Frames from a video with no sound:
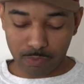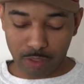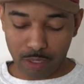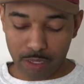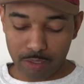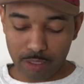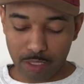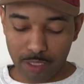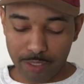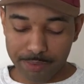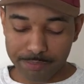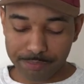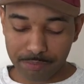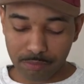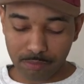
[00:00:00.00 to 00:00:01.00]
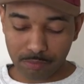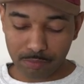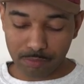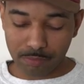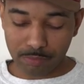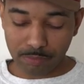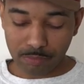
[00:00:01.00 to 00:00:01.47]
And um,
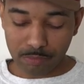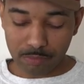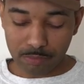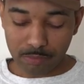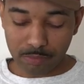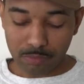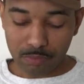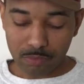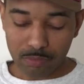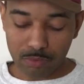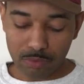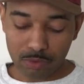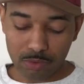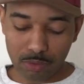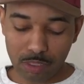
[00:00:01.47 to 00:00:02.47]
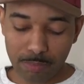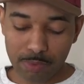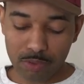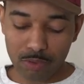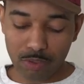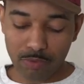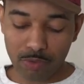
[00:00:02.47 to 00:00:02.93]
so let me
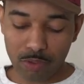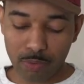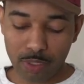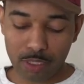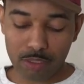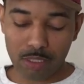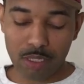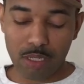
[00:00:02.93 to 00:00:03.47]
do it real quick.